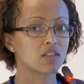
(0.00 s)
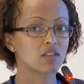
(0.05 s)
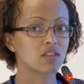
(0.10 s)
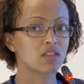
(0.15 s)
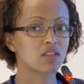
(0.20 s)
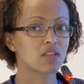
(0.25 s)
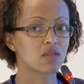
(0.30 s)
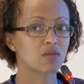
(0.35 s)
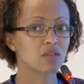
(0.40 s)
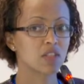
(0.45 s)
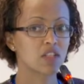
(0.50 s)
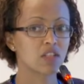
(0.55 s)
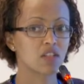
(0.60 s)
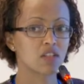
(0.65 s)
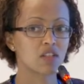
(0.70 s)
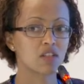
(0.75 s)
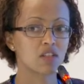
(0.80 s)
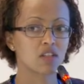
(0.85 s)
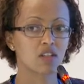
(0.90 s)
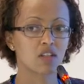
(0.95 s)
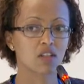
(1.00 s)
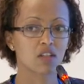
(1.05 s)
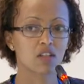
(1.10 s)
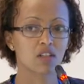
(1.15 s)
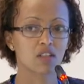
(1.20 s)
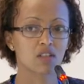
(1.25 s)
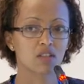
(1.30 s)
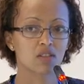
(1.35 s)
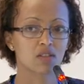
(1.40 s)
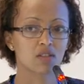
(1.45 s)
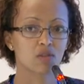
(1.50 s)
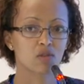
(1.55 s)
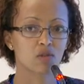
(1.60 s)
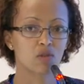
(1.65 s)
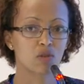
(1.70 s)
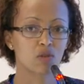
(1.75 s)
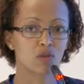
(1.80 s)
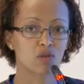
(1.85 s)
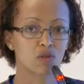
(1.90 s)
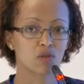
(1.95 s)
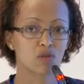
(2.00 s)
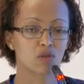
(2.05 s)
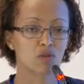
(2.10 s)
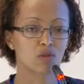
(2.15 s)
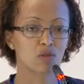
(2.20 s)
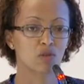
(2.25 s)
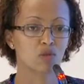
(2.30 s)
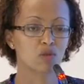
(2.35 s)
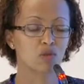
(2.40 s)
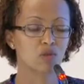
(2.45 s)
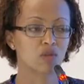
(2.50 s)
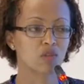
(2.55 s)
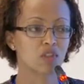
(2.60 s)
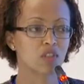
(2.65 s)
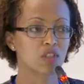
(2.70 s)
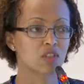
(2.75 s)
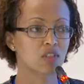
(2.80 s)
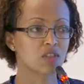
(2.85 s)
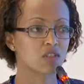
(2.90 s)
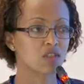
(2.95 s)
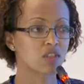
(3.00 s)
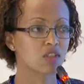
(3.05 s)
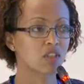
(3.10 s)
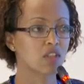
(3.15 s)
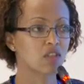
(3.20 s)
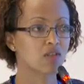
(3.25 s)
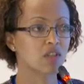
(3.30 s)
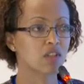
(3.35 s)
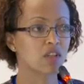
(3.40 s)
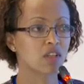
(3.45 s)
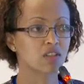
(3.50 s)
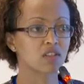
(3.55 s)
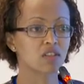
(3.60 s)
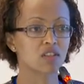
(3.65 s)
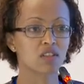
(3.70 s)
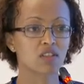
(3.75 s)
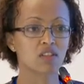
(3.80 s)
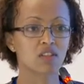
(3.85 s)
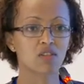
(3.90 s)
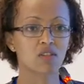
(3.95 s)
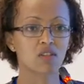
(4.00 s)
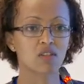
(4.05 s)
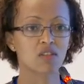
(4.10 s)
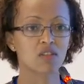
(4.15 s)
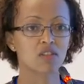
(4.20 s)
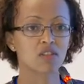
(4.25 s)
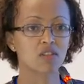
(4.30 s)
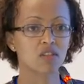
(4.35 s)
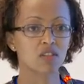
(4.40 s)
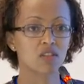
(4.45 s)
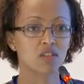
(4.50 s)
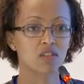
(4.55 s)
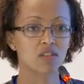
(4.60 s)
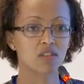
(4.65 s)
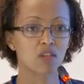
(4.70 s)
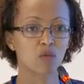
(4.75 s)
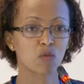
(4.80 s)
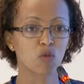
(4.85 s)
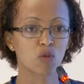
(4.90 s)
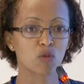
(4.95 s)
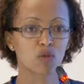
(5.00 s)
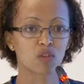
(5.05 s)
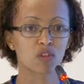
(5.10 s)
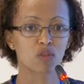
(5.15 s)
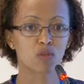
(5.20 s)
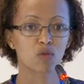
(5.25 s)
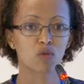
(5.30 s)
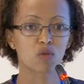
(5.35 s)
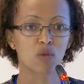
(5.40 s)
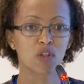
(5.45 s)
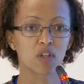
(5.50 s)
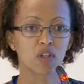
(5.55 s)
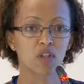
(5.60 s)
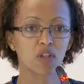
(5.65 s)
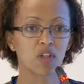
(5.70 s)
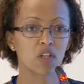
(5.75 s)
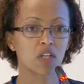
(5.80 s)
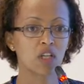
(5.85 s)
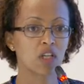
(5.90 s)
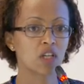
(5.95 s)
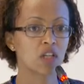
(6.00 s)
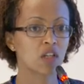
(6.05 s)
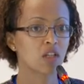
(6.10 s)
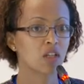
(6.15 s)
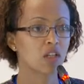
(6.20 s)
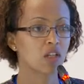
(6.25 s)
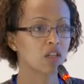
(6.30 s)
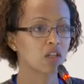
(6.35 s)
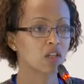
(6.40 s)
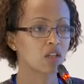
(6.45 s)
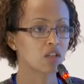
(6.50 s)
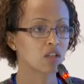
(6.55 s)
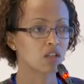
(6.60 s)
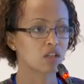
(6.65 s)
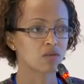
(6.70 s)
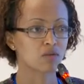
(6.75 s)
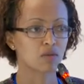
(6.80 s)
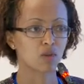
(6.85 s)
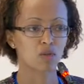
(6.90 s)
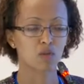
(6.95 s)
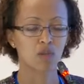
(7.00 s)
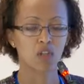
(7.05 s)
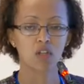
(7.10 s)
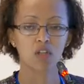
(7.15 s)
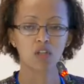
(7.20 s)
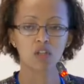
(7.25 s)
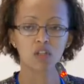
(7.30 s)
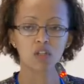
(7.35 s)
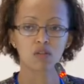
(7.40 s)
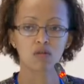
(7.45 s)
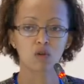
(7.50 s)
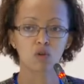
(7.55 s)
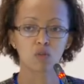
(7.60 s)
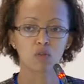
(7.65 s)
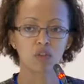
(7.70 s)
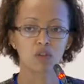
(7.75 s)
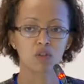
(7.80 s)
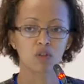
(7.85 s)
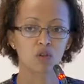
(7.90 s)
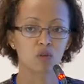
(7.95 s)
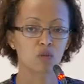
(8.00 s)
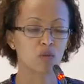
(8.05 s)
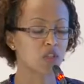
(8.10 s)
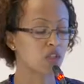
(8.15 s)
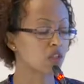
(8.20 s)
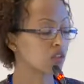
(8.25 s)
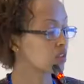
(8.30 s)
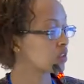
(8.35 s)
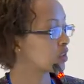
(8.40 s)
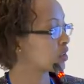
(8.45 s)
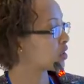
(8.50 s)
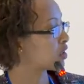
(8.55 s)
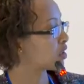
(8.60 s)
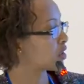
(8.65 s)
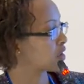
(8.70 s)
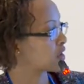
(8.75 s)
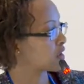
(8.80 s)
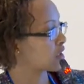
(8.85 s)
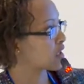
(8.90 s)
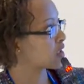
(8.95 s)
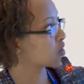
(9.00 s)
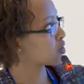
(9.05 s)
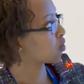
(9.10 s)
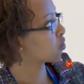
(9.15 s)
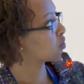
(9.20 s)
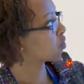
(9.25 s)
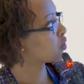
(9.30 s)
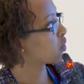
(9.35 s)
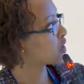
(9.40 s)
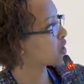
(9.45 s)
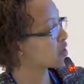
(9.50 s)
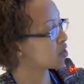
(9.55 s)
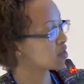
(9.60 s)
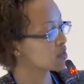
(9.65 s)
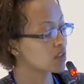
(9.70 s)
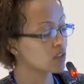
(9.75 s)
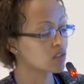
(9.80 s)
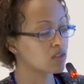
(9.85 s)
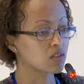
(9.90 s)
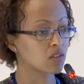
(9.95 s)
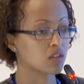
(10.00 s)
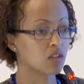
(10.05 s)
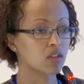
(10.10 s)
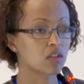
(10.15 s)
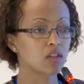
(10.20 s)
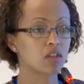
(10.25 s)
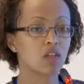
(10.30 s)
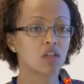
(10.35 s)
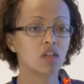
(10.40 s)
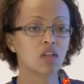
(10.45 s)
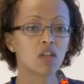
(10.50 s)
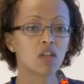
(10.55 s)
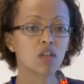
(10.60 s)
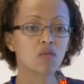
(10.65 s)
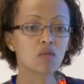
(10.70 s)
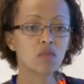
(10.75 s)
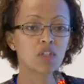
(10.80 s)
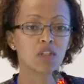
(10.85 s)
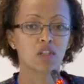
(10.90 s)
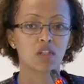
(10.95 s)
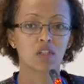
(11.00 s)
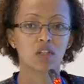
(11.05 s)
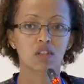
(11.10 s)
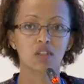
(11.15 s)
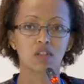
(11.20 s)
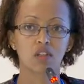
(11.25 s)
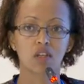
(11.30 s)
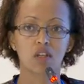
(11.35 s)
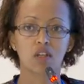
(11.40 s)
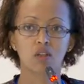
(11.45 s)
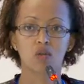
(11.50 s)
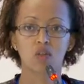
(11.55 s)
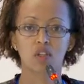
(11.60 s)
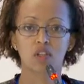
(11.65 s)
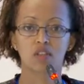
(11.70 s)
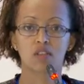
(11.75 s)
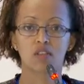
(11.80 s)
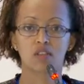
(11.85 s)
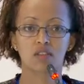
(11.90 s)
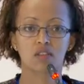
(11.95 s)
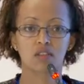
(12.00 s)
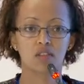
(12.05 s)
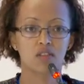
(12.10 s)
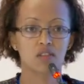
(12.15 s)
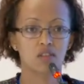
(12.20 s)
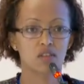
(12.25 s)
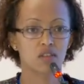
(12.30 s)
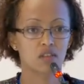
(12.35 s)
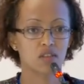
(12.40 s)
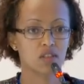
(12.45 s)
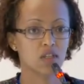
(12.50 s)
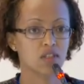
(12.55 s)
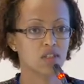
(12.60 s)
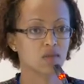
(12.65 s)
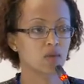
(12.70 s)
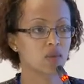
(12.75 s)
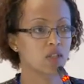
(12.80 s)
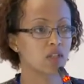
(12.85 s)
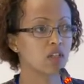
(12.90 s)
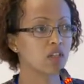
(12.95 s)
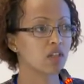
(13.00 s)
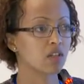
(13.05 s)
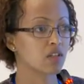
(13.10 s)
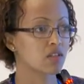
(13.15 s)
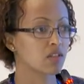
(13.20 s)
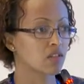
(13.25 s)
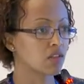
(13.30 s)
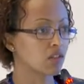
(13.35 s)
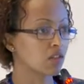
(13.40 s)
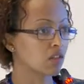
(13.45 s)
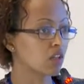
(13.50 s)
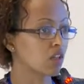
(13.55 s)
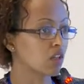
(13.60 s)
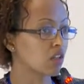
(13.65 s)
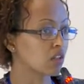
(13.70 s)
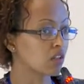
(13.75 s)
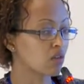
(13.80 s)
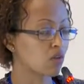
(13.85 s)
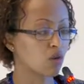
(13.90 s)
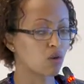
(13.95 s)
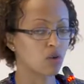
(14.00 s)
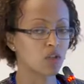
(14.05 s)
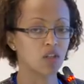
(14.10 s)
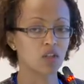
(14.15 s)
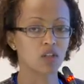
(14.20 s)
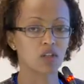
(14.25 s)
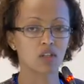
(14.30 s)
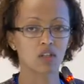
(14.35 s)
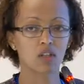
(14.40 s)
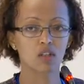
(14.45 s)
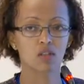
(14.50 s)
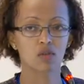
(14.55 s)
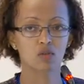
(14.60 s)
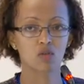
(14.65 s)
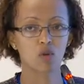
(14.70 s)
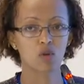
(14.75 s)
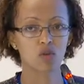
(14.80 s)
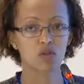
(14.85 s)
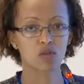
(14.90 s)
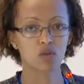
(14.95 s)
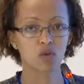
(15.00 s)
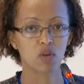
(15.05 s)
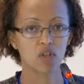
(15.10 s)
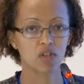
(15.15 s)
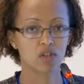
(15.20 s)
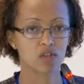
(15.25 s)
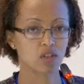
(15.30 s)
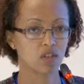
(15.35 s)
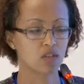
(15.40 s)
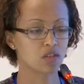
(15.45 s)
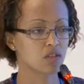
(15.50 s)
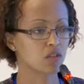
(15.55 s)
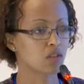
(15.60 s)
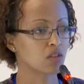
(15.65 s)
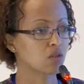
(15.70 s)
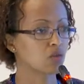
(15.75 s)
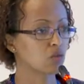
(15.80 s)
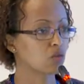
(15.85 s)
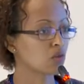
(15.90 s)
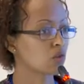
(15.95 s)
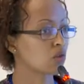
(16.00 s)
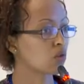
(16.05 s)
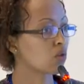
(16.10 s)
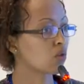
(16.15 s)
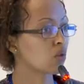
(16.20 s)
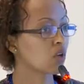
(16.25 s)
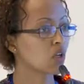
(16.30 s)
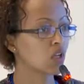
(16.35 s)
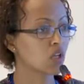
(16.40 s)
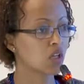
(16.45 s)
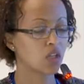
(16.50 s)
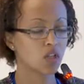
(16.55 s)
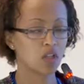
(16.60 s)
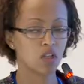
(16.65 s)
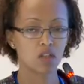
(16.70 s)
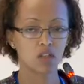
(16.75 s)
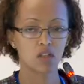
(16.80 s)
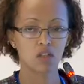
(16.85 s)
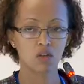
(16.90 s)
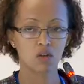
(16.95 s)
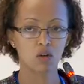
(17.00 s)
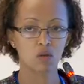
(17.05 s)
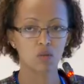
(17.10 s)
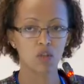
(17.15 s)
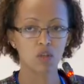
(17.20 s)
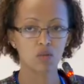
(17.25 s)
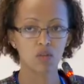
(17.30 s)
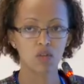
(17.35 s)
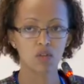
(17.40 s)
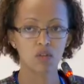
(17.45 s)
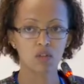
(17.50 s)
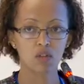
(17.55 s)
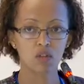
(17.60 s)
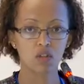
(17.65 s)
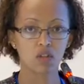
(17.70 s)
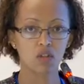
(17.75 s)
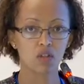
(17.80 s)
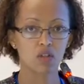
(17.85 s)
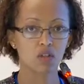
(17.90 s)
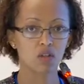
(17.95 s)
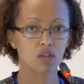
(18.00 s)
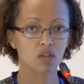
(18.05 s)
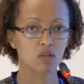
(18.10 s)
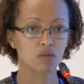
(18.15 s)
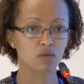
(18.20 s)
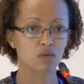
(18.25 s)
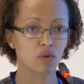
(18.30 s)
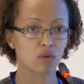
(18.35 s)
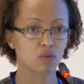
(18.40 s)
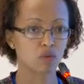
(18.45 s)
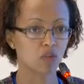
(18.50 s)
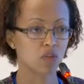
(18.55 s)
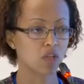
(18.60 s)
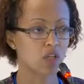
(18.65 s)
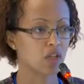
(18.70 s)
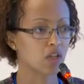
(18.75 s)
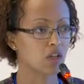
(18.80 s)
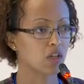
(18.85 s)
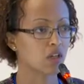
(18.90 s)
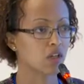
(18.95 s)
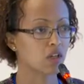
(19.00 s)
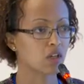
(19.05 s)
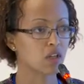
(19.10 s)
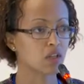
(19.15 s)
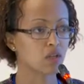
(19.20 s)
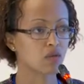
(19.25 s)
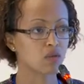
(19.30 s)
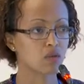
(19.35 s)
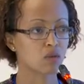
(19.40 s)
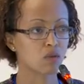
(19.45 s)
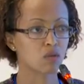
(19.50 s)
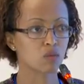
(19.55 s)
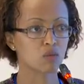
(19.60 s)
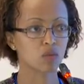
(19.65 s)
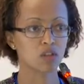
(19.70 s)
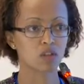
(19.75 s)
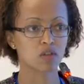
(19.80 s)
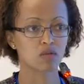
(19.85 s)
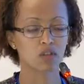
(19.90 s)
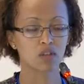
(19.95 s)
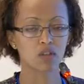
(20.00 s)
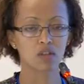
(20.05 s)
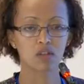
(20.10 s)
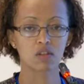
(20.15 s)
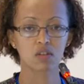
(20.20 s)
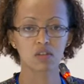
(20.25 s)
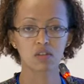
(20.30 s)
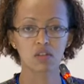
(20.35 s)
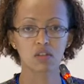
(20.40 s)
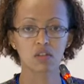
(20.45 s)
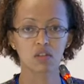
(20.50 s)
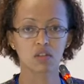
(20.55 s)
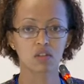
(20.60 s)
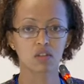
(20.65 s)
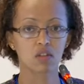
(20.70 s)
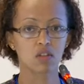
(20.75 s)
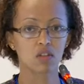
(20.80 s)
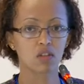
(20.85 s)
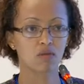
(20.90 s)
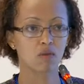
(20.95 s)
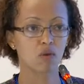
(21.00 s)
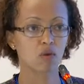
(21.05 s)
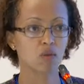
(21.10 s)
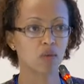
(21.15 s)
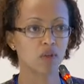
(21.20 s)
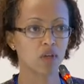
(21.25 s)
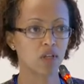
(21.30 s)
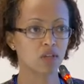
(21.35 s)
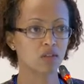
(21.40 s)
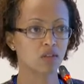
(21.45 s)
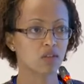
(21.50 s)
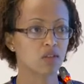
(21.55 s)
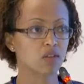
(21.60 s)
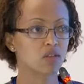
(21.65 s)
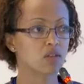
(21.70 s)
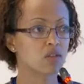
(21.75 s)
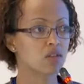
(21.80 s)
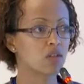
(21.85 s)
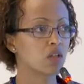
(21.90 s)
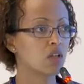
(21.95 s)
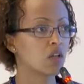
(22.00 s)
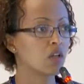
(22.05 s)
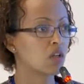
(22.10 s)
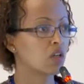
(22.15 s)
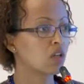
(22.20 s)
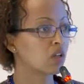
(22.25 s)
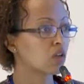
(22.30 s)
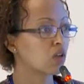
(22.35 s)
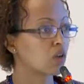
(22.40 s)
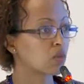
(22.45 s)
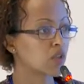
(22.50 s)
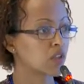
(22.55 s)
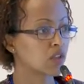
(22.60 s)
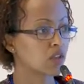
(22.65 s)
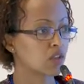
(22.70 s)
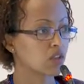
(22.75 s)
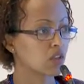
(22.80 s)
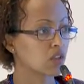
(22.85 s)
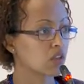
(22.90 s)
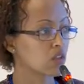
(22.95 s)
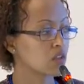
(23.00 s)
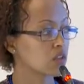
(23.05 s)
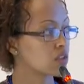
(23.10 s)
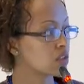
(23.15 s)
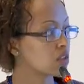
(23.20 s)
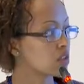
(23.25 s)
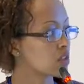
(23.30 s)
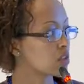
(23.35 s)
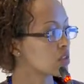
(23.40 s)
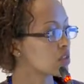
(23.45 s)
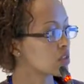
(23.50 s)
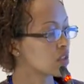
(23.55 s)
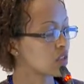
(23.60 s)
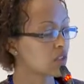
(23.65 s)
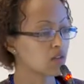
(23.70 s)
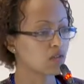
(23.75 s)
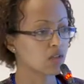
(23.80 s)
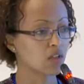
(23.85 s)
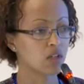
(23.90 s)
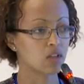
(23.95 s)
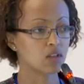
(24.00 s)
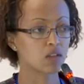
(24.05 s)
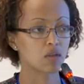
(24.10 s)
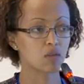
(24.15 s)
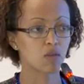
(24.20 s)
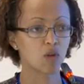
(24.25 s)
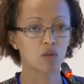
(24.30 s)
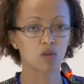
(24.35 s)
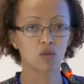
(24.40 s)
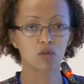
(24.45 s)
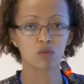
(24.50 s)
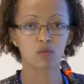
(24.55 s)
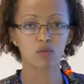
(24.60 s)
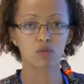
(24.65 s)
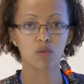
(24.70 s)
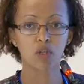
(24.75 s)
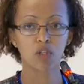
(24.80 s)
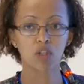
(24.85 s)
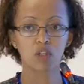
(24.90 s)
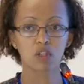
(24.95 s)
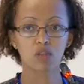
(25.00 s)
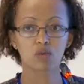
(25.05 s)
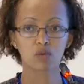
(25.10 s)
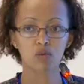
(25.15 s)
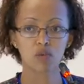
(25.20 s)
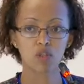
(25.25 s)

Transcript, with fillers: This figure shows you the significant interest in supporting women from the development community as of 2016, but I can tell you that this has been increasing and growing post-2016 with all the commitment from UNECA and from different developed countries committing a significant amount of money to